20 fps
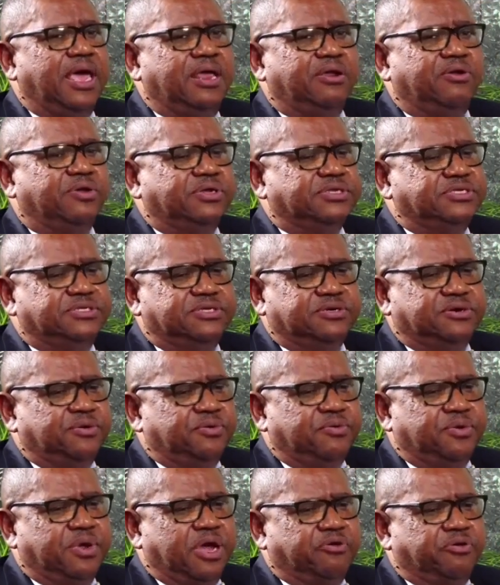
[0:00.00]
And
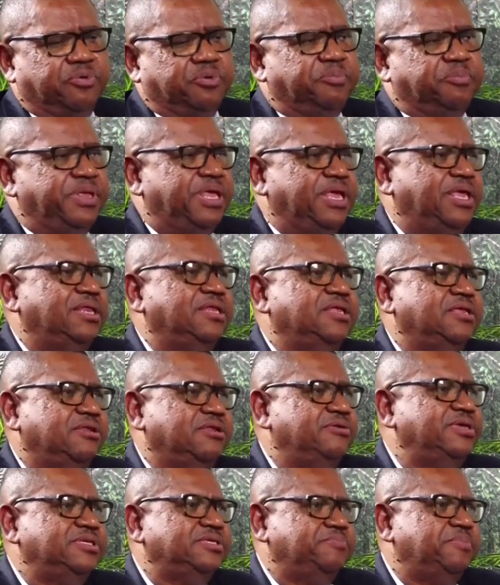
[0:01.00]
also Honorable Bean,
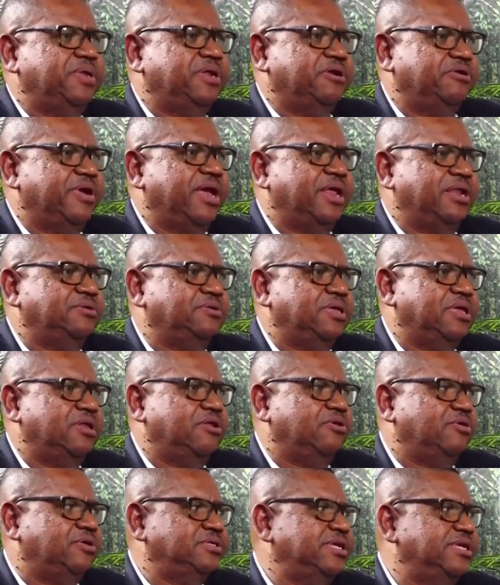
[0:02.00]
he's been around a
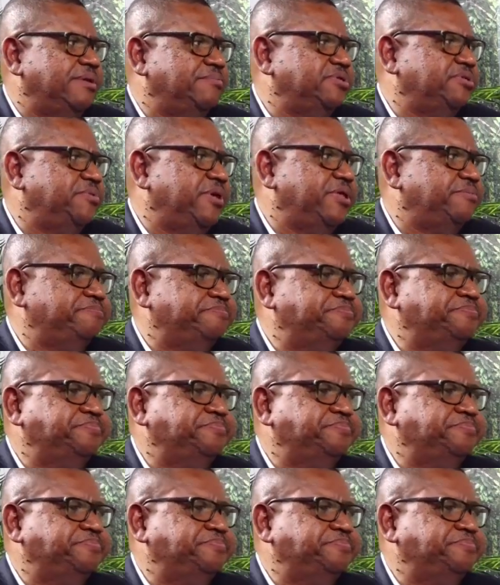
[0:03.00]
long time as well.